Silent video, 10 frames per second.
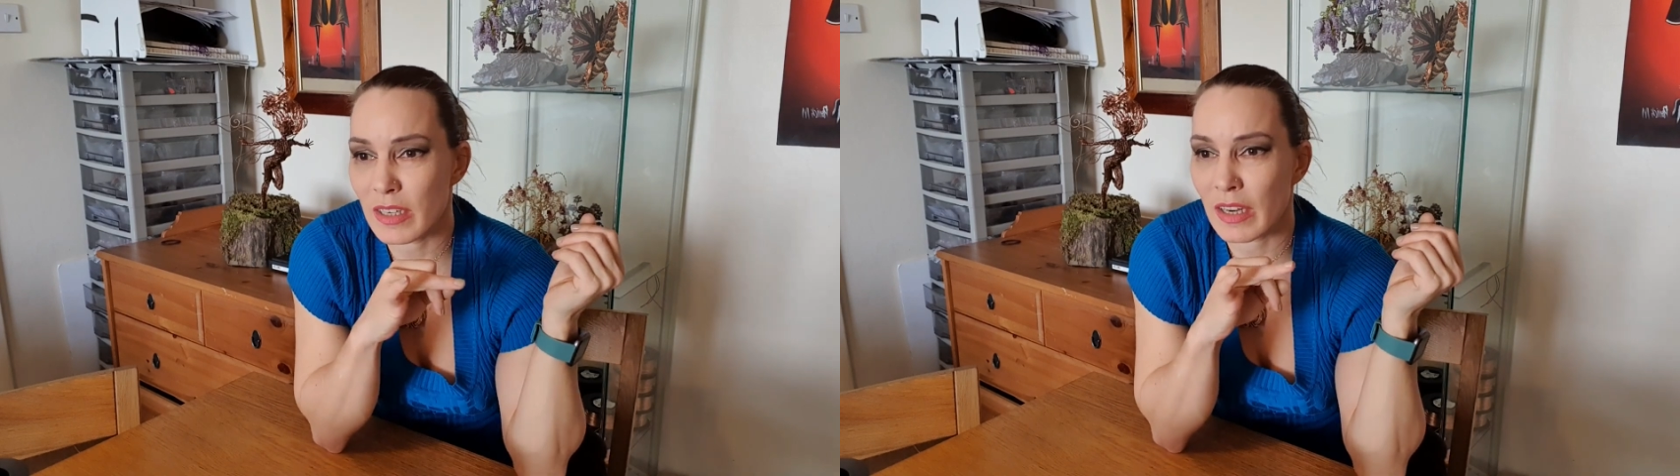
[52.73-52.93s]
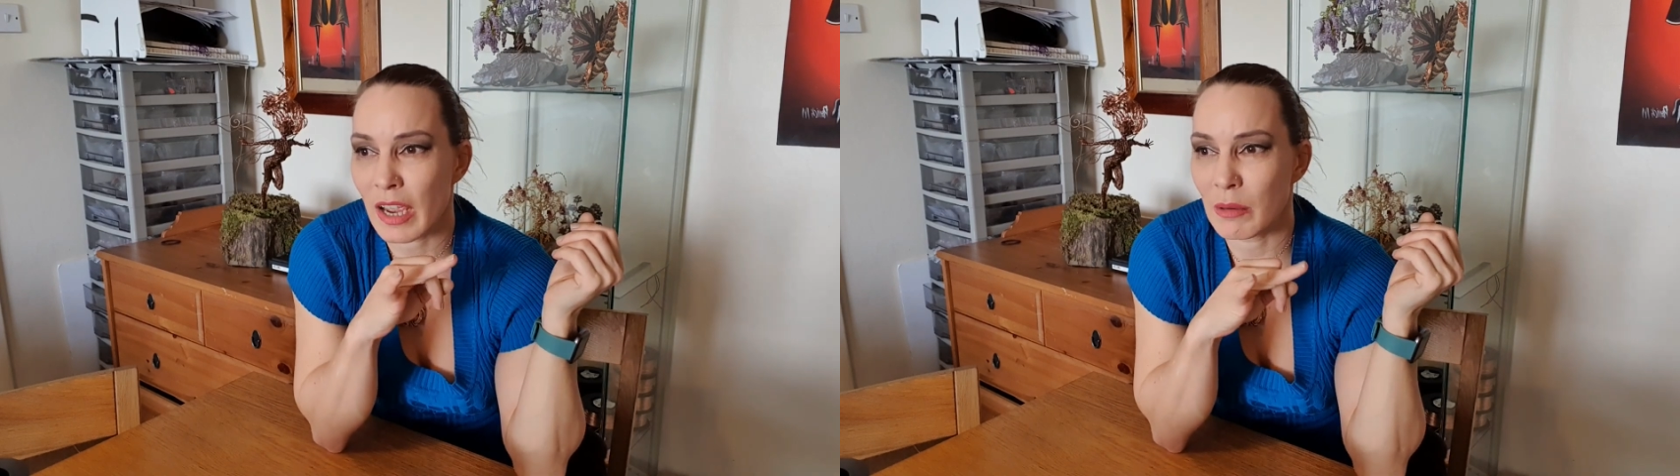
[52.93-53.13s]

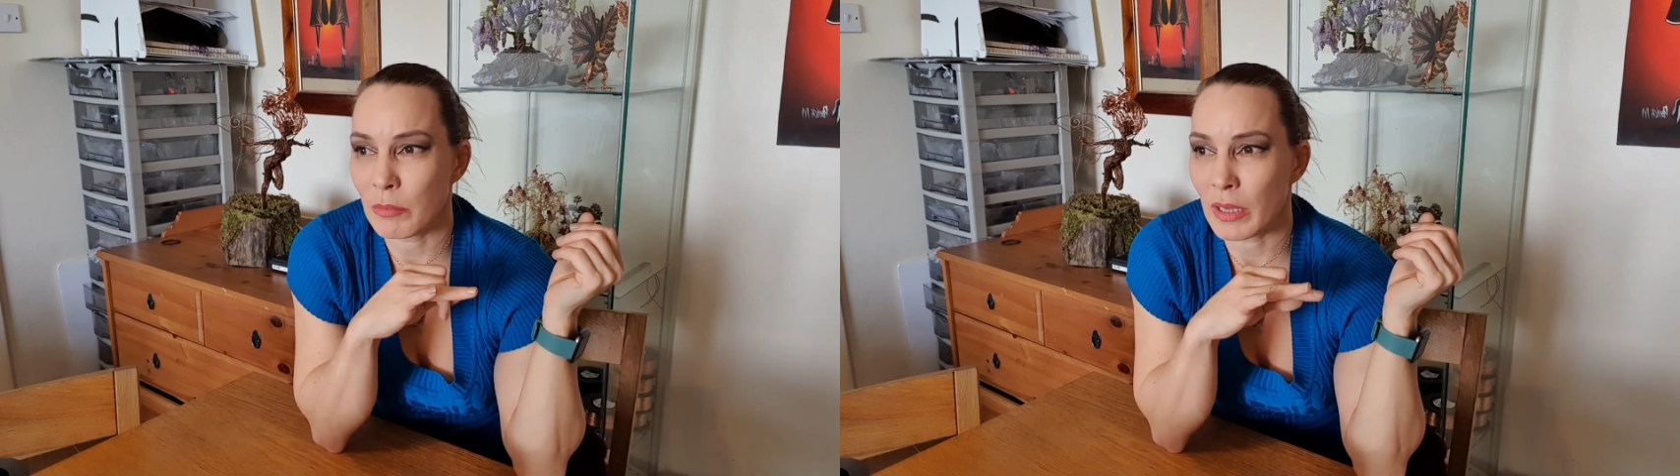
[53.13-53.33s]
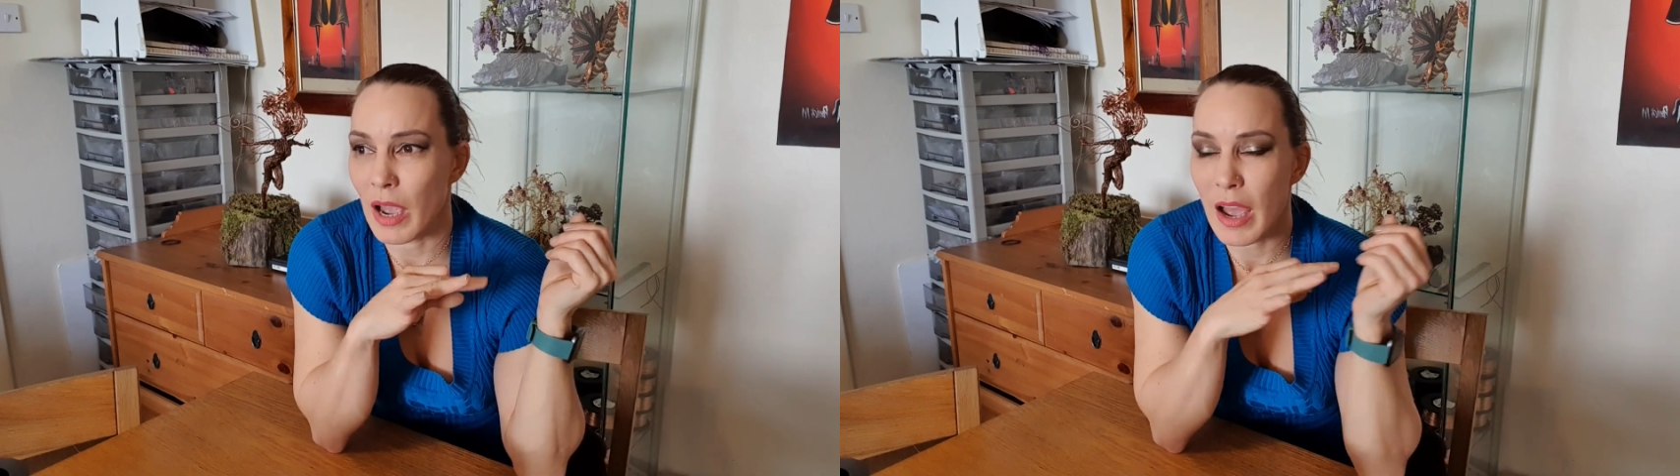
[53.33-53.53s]
it can
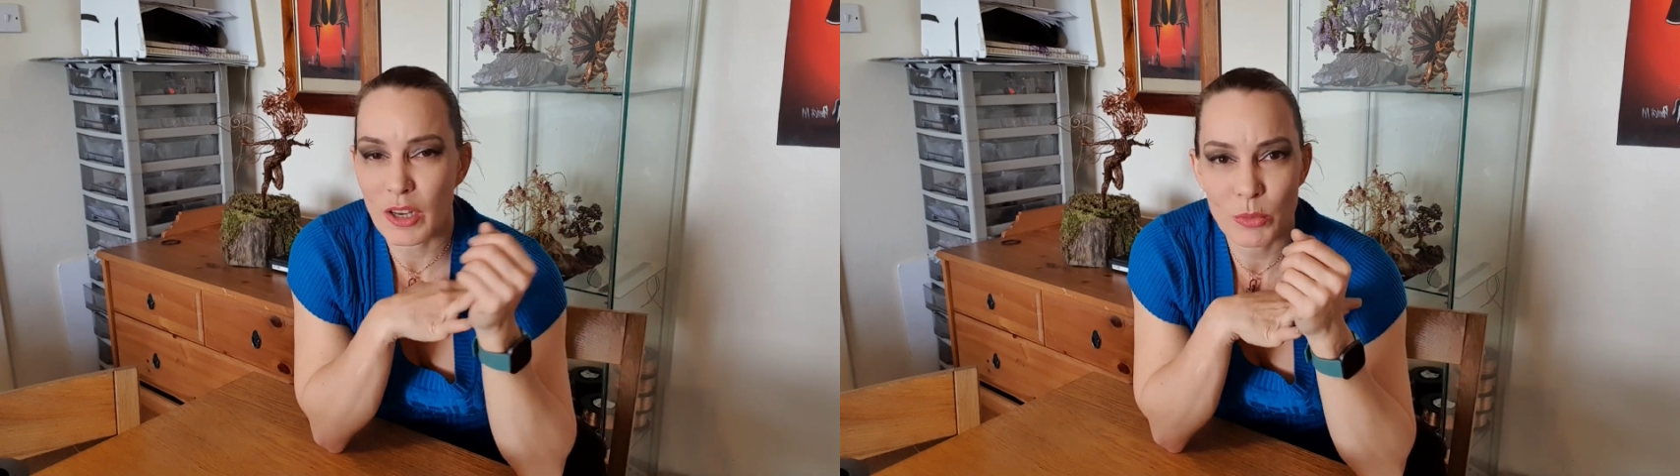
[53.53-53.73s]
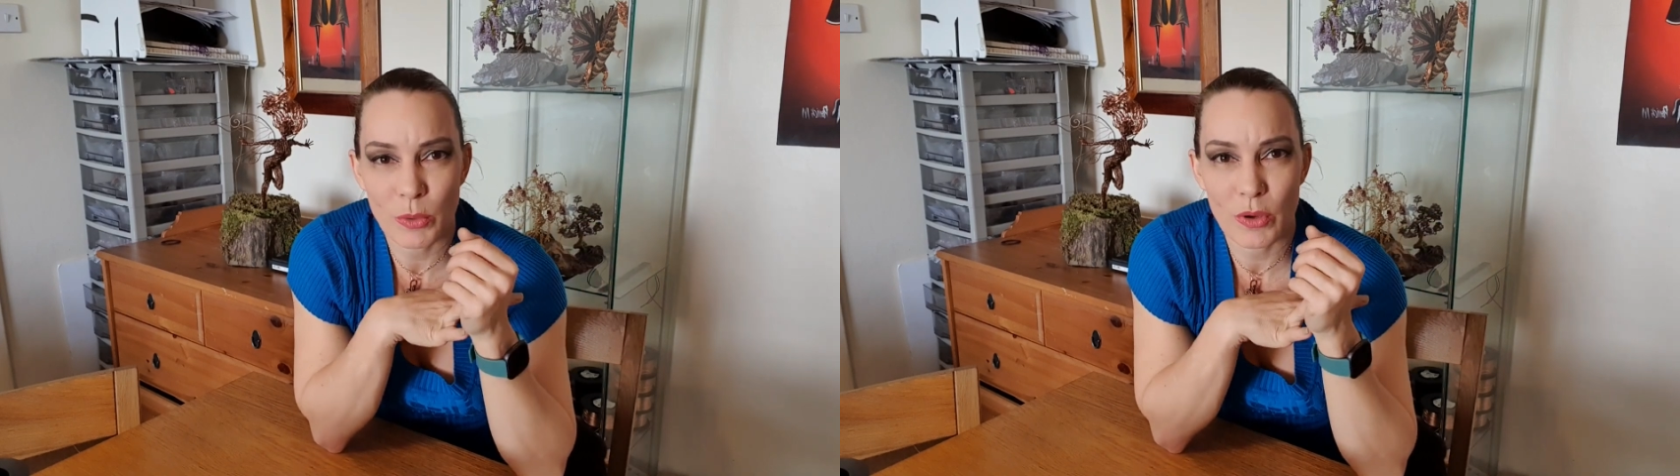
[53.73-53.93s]
be
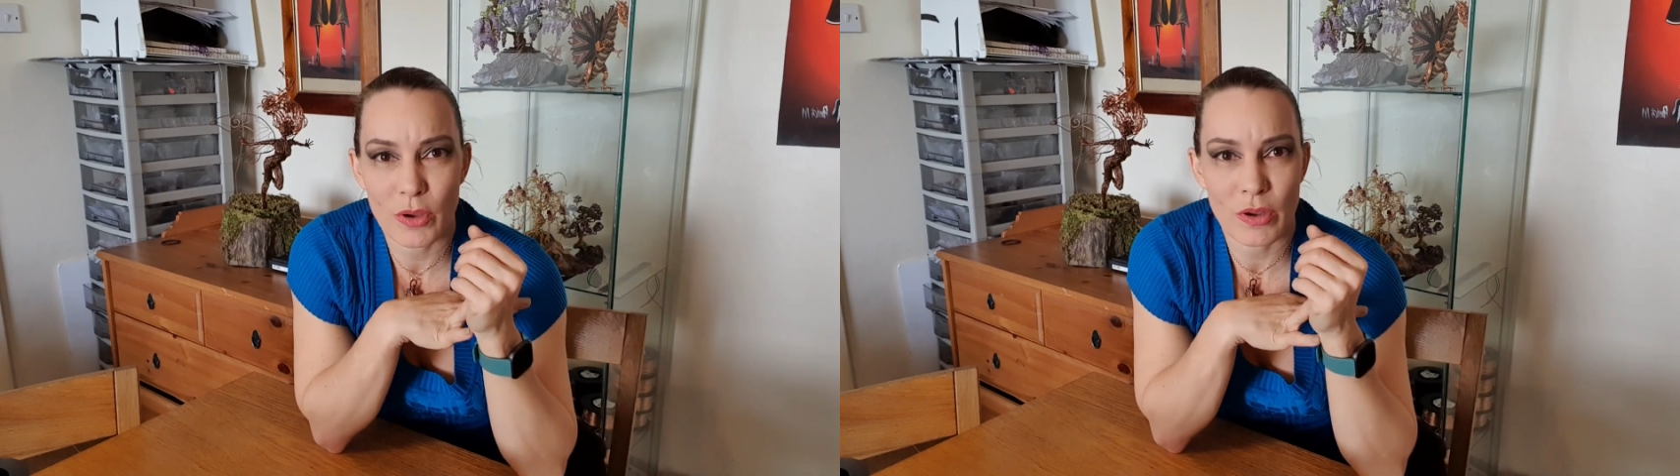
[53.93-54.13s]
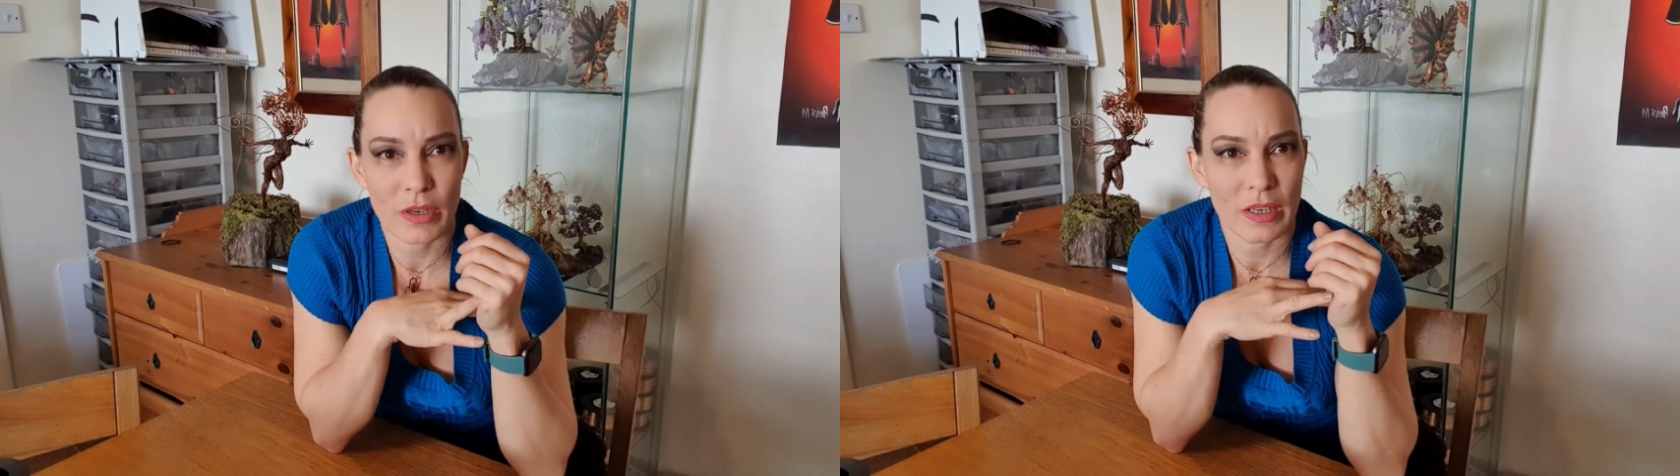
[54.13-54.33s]
artwork,